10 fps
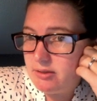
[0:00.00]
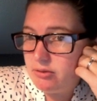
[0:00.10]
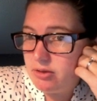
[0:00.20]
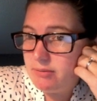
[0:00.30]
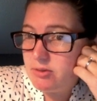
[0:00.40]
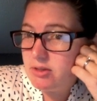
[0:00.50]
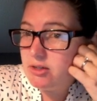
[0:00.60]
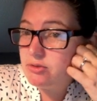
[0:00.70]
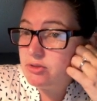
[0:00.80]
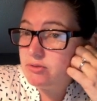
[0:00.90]
for them. So the
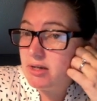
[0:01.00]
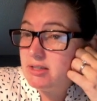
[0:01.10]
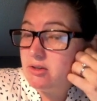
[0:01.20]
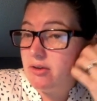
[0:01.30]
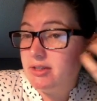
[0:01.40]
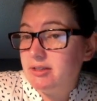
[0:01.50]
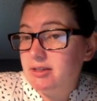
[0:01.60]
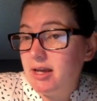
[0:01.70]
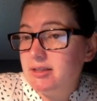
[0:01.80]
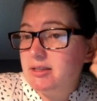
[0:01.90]
interest rates on these
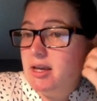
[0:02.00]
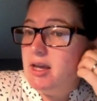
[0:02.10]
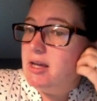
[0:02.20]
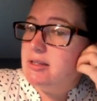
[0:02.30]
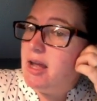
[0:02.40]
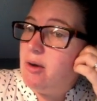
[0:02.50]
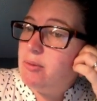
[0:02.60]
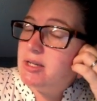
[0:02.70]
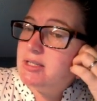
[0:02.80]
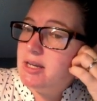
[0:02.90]
debts. Now,
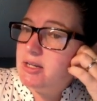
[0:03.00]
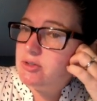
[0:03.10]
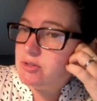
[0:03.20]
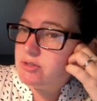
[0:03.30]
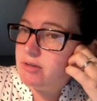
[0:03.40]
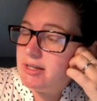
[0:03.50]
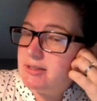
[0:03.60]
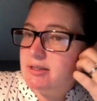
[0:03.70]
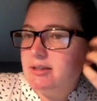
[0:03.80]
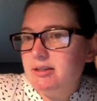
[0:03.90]
when I say interest rates,
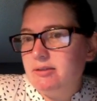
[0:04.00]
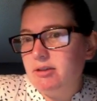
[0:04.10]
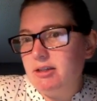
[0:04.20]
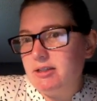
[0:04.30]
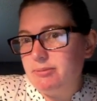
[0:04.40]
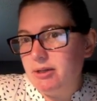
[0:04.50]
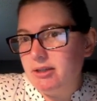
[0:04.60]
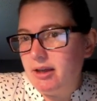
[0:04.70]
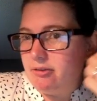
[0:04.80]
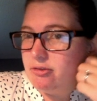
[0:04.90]
and I didn't really explain
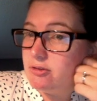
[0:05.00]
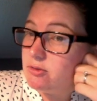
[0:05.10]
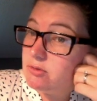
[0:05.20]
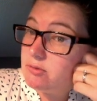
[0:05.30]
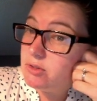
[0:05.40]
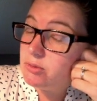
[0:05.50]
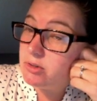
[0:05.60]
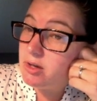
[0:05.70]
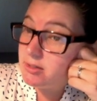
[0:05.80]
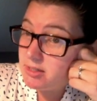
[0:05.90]
that for those of you who are
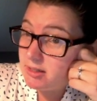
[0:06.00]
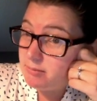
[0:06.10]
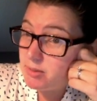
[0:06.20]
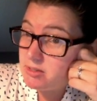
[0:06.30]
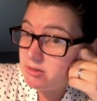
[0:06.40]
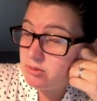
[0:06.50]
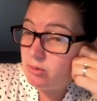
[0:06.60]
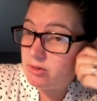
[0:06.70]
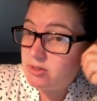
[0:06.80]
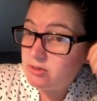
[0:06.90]
not taking business
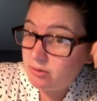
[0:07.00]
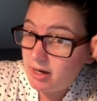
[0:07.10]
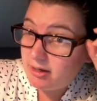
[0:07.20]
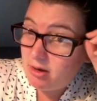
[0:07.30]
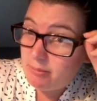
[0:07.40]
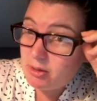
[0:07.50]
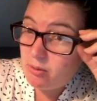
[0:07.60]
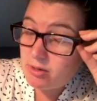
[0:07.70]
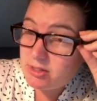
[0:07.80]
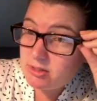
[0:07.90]
courses or economic
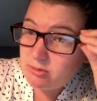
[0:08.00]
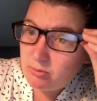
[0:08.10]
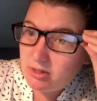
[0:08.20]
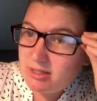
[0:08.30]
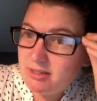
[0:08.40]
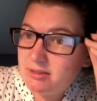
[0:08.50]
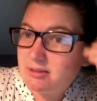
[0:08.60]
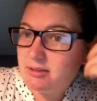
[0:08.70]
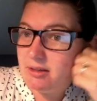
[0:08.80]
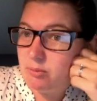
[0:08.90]
courses, what
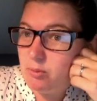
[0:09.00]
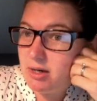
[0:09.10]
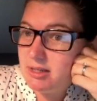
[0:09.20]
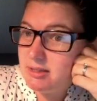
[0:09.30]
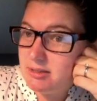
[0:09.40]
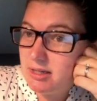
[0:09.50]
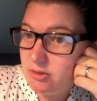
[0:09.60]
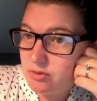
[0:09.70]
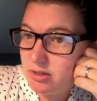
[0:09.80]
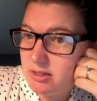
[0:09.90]
is
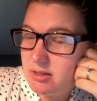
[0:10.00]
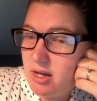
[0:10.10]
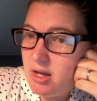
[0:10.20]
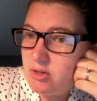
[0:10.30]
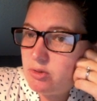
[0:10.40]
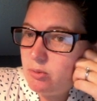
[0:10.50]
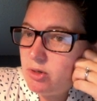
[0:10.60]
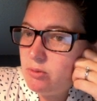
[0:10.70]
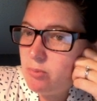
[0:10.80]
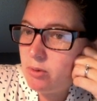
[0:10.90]
interest? So when
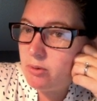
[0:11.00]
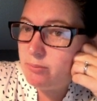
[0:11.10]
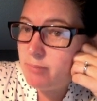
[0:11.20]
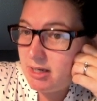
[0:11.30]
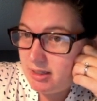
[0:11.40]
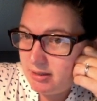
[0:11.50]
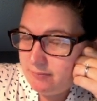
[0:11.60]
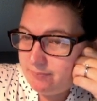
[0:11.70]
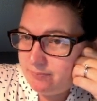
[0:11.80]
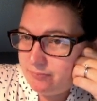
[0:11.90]
you borrow money
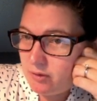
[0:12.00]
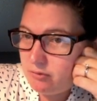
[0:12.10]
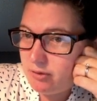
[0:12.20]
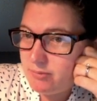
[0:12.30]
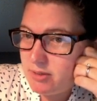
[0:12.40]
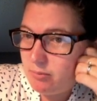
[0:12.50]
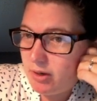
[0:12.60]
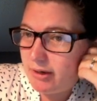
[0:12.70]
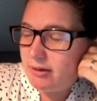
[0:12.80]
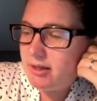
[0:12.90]
from somewhere,